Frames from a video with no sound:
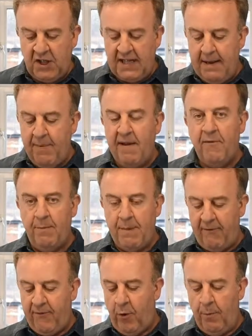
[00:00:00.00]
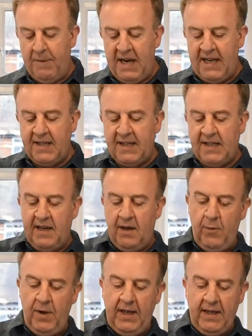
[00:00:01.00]
steeping for about 4 minutes, so
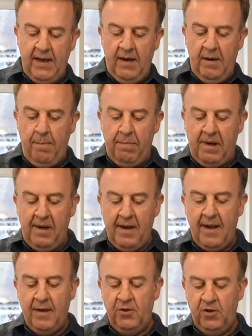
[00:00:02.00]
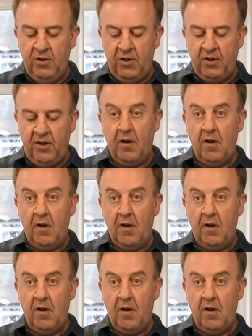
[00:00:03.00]
we can plunge the